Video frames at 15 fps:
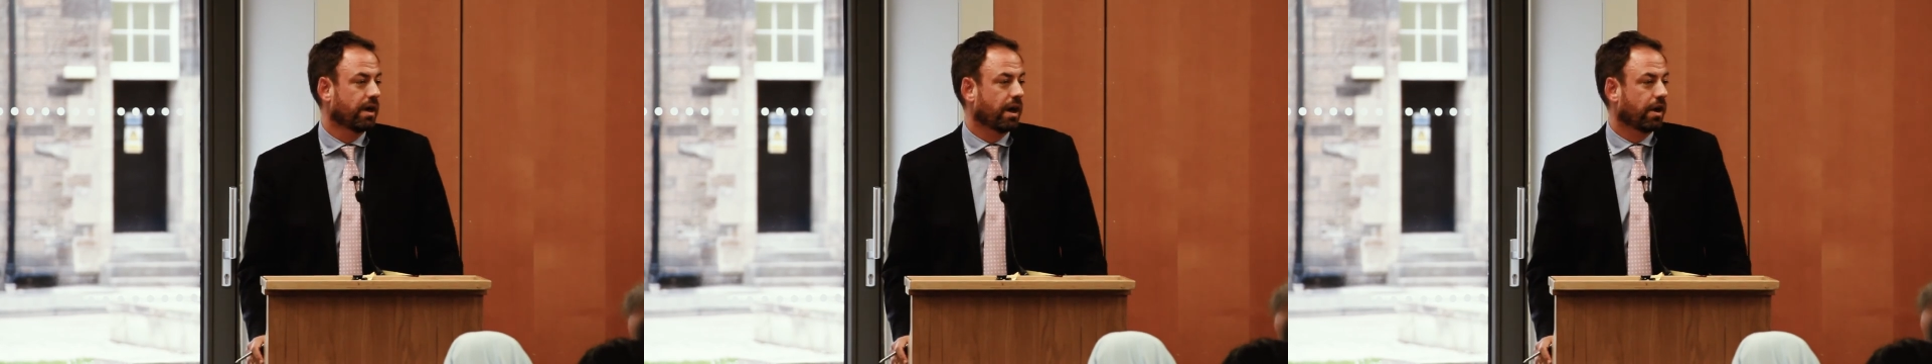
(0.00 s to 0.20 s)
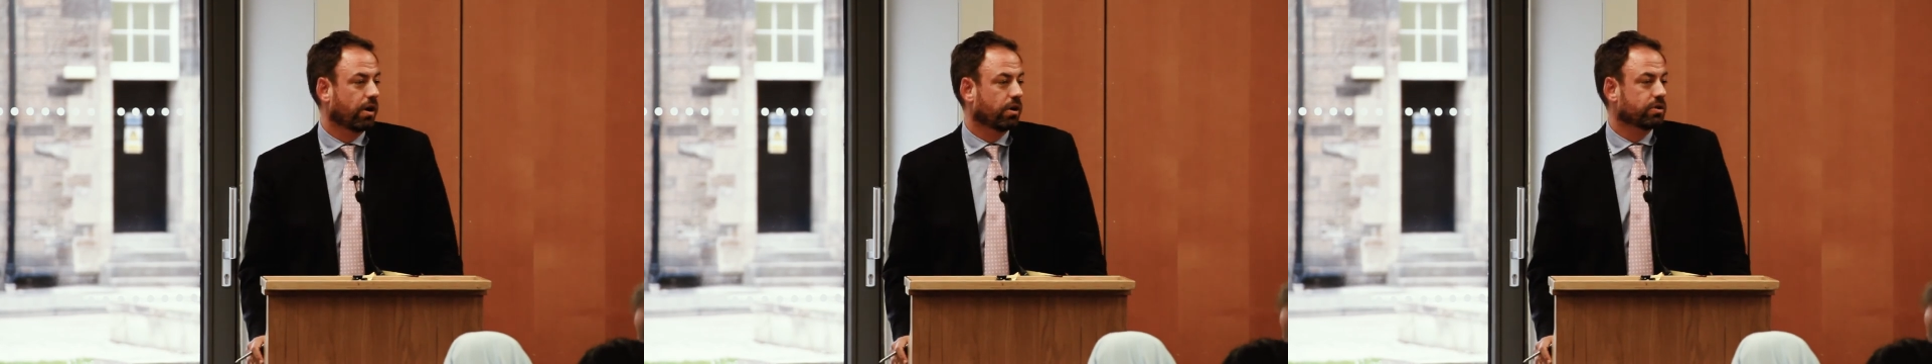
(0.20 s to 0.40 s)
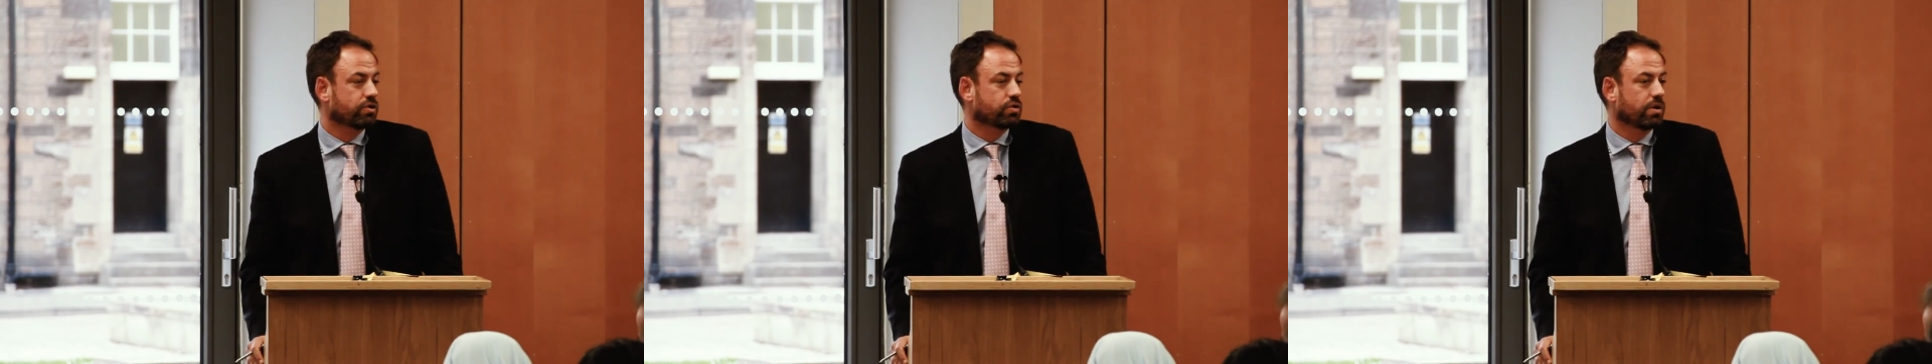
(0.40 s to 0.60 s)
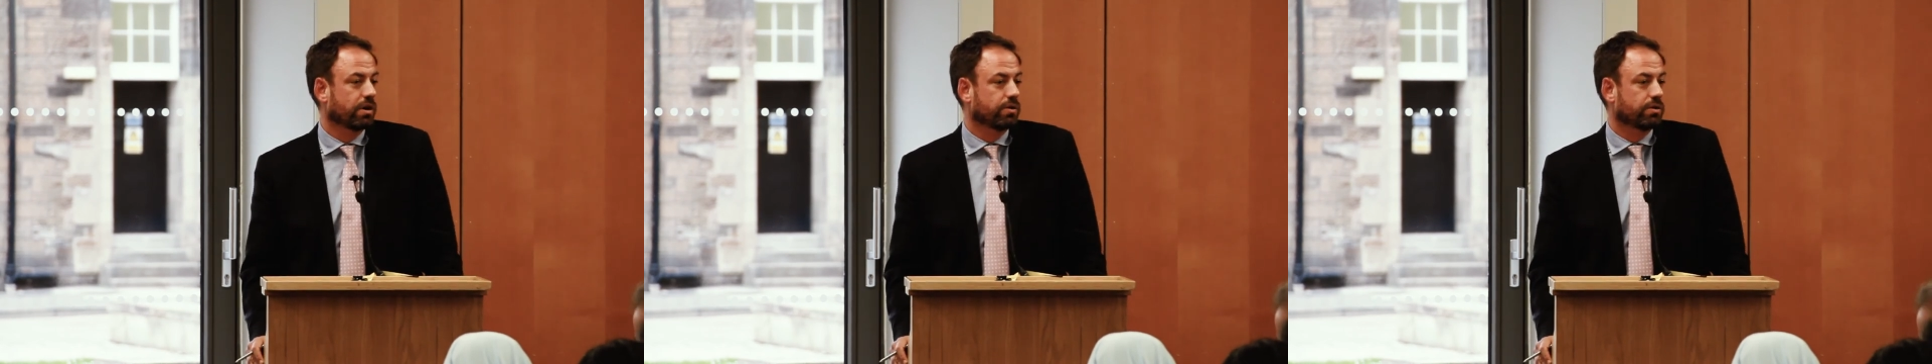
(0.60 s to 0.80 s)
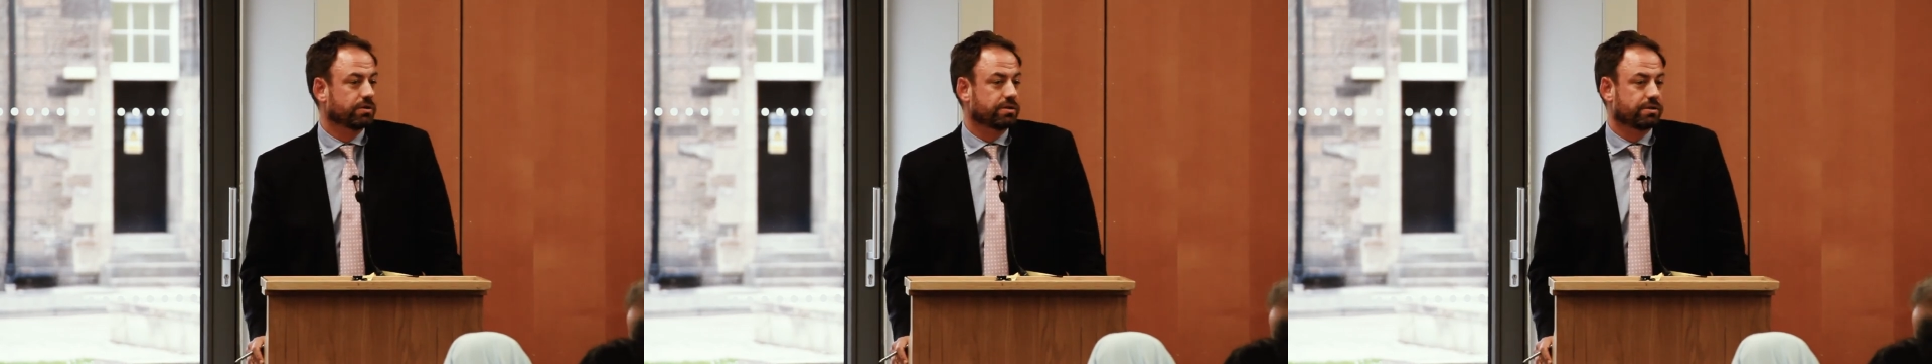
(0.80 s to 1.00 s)
and our
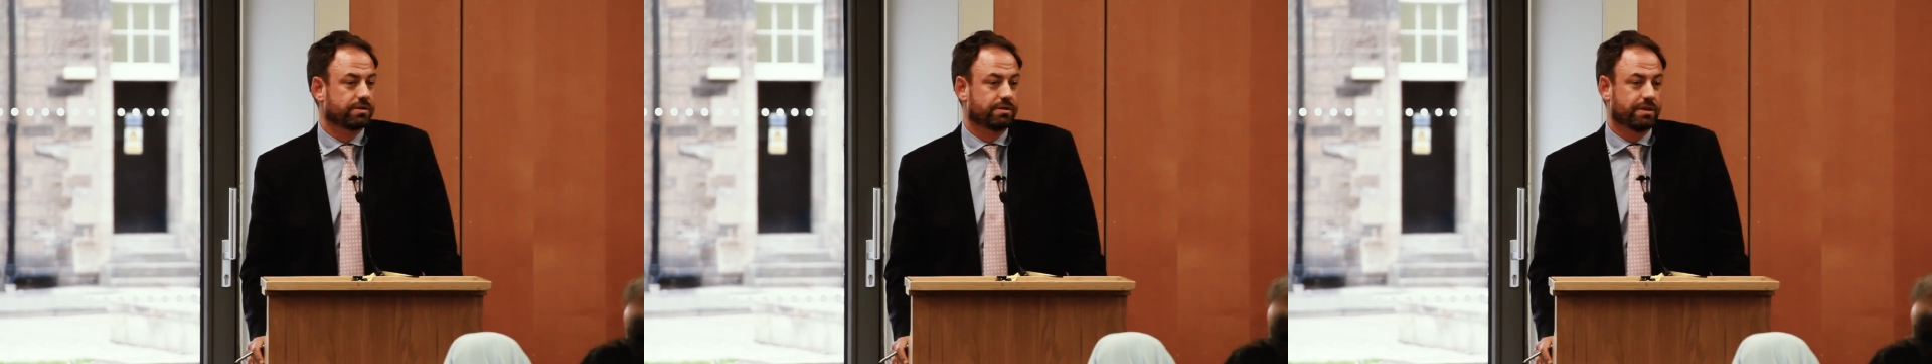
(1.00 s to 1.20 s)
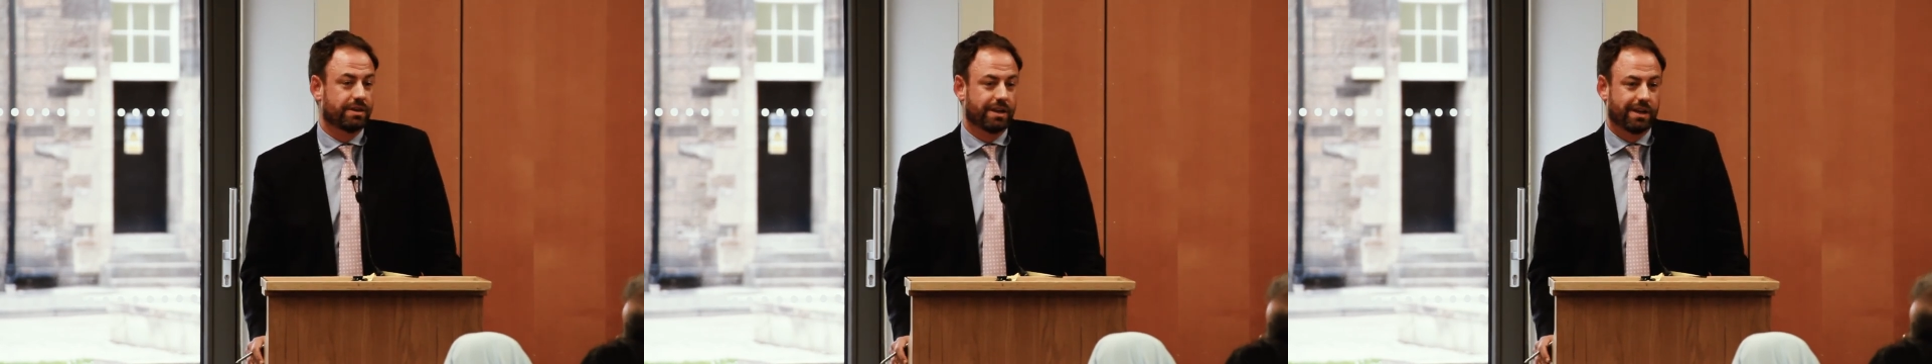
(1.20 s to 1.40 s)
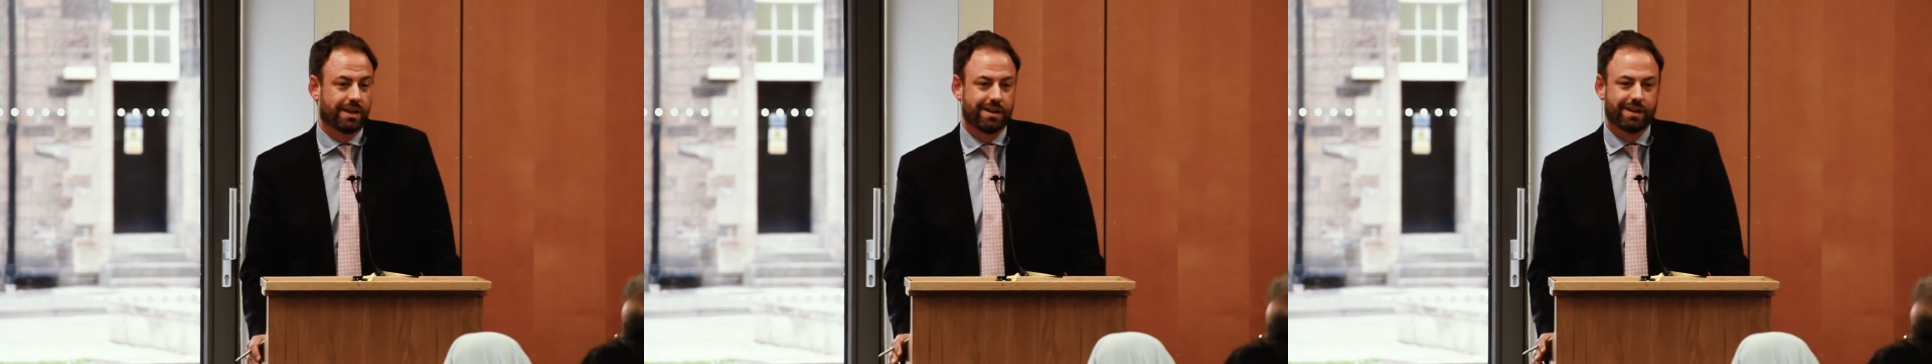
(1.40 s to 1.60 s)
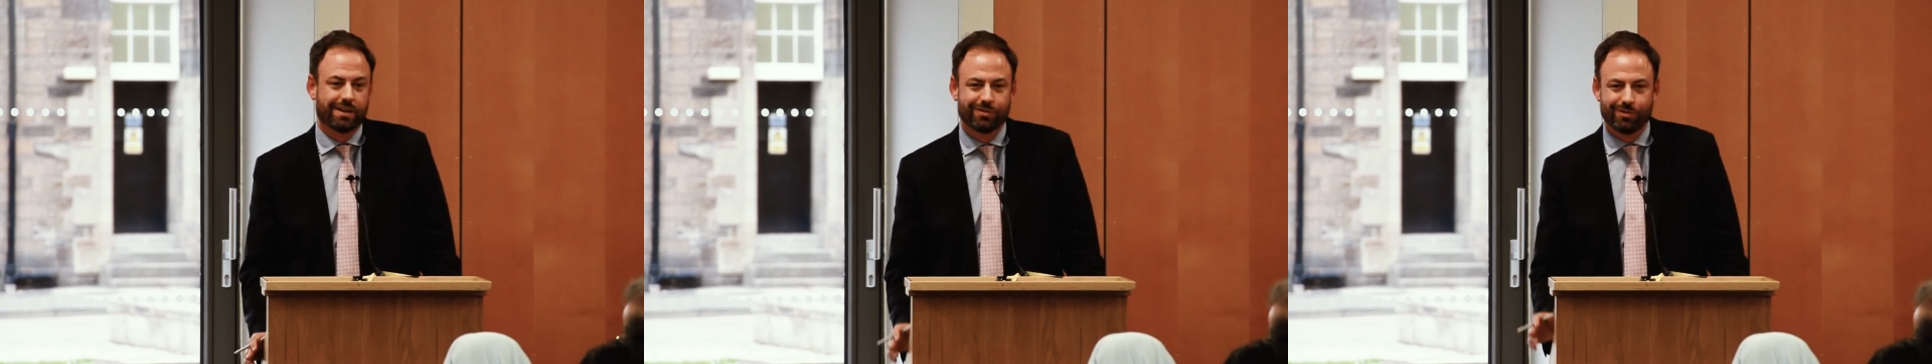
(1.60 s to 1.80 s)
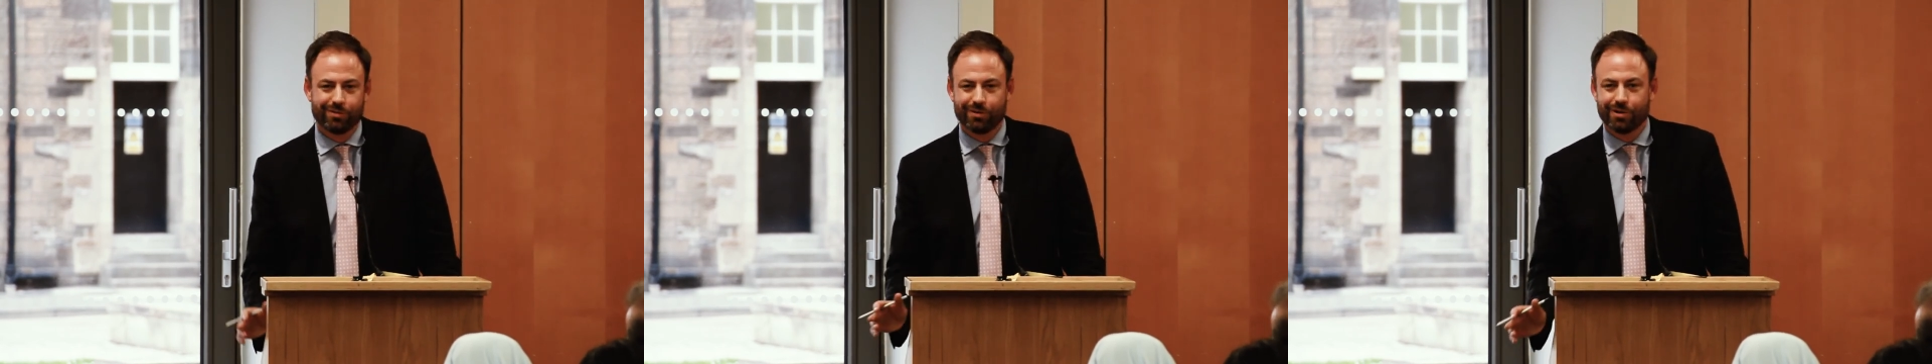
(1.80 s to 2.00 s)
struggles today,
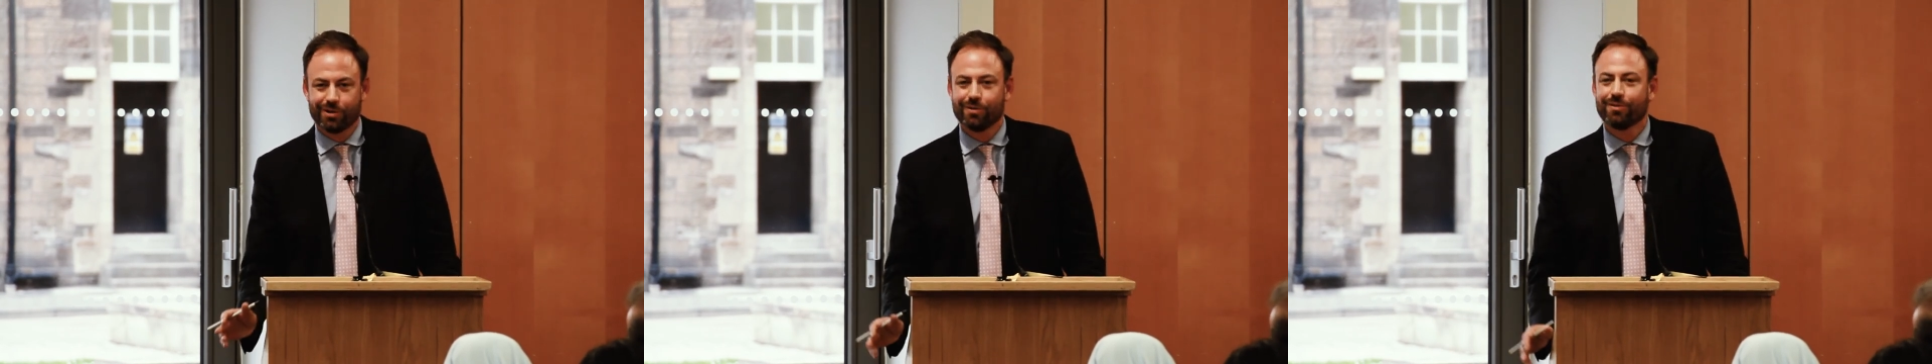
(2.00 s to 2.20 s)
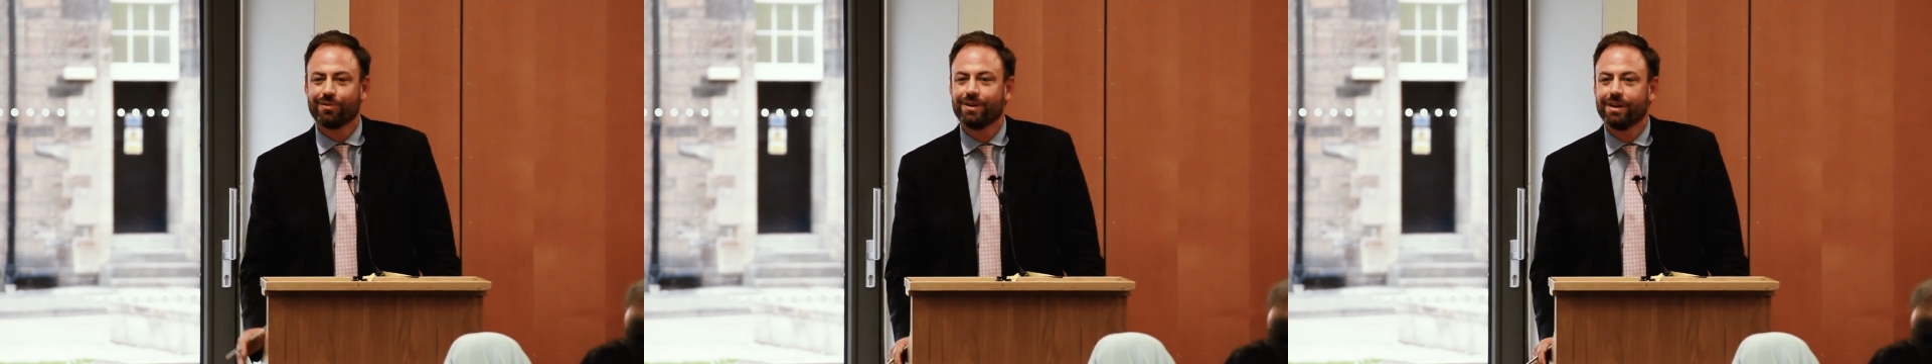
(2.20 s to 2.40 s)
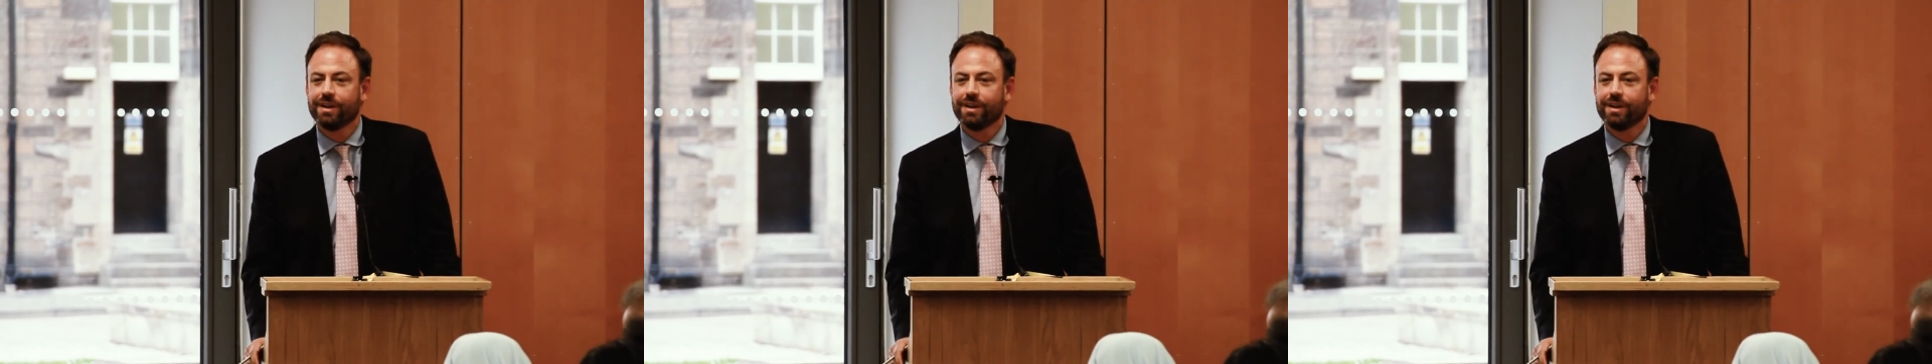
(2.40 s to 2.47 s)
as you know,